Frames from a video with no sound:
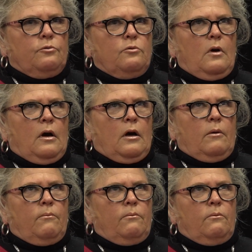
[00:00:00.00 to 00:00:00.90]

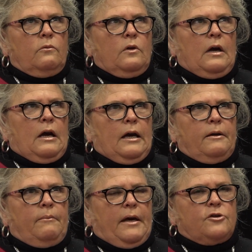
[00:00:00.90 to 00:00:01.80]
I
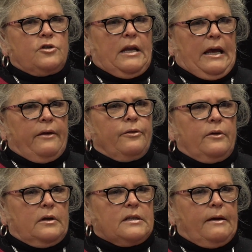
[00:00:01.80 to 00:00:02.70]
imagine
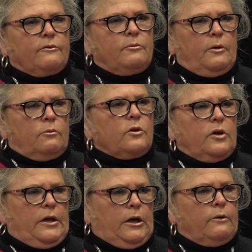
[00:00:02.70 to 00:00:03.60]
athletes have to be
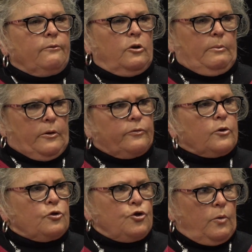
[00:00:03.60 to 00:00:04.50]
really careful about
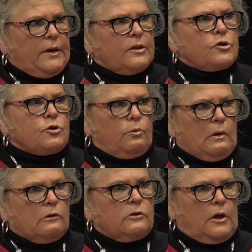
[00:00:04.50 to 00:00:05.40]
their joints
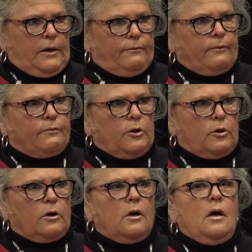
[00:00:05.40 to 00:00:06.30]
throughout life if
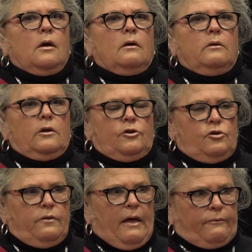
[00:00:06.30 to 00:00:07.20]
they
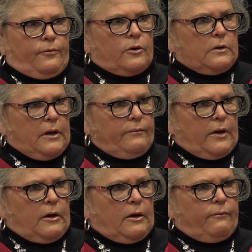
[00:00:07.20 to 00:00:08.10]
do that for a
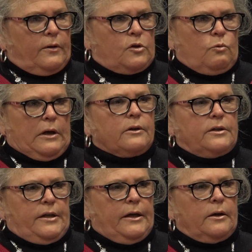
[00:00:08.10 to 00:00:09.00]
living. If it's wear and
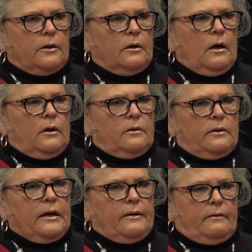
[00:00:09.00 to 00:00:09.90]
tear,
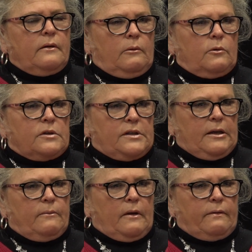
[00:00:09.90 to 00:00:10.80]
then it would
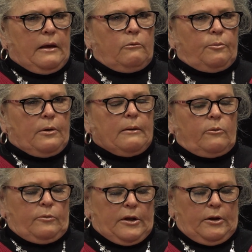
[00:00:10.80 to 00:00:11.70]
seem that they were
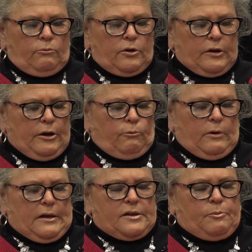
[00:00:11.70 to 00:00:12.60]
probably really at
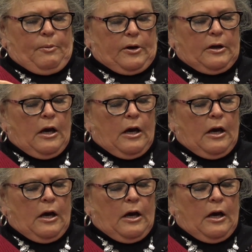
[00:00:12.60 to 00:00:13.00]
risk. But